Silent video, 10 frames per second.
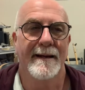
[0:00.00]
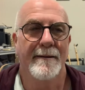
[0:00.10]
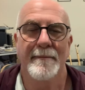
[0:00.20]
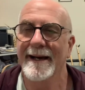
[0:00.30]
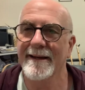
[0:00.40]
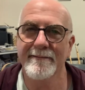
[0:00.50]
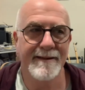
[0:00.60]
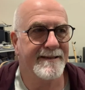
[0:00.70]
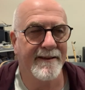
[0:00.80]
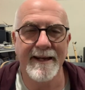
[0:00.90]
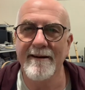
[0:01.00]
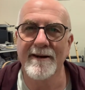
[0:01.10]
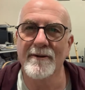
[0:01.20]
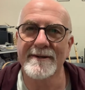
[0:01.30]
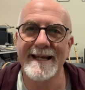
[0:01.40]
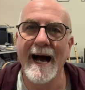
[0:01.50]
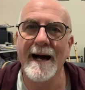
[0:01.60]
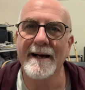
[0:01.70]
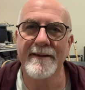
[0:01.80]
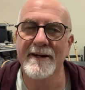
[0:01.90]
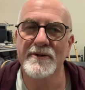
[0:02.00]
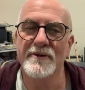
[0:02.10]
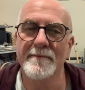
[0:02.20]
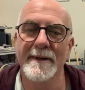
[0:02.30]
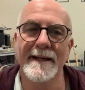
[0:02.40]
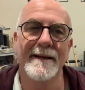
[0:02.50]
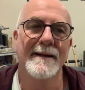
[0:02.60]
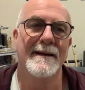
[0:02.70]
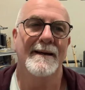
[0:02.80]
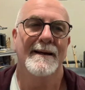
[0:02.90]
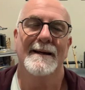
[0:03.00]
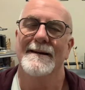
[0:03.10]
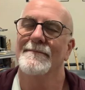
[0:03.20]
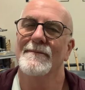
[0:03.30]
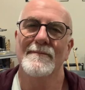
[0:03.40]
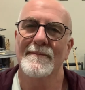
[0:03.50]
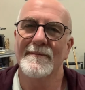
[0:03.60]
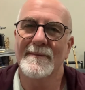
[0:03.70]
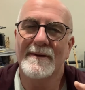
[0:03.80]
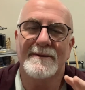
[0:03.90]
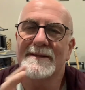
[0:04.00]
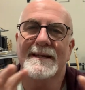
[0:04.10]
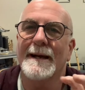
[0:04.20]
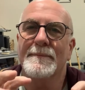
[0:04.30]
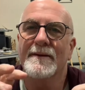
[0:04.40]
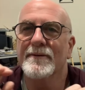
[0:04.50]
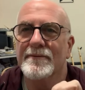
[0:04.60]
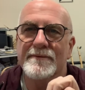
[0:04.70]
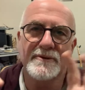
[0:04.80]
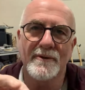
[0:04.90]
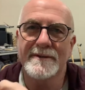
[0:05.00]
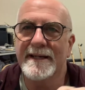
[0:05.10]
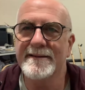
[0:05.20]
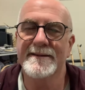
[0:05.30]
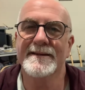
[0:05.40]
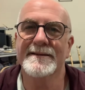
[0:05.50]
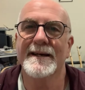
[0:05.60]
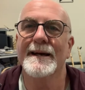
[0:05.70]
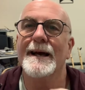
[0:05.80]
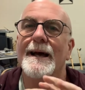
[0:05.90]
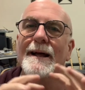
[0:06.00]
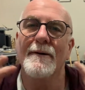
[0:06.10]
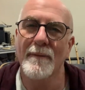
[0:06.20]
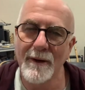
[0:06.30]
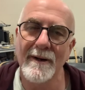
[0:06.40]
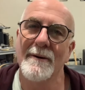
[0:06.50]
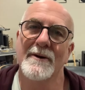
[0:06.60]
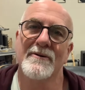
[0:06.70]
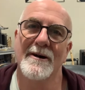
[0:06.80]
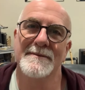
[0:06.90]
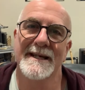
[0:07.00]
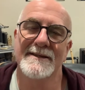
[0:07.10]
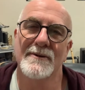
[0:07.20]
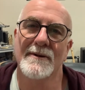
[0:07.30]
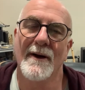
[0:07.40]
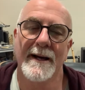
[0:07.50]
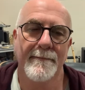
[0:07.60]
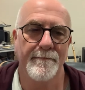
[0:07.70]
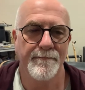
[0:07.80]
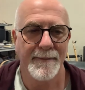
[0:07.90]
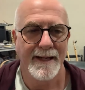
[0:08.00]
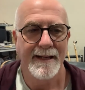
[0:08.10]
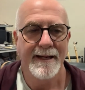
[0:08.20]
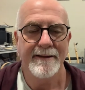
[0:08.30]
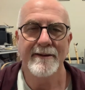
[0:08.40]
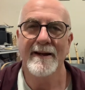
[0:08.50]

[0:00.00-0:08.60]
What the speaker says: making the rest of the area look darker than it should be. It's just a couple of little short sentences. We all know what crime scenes look like. You don't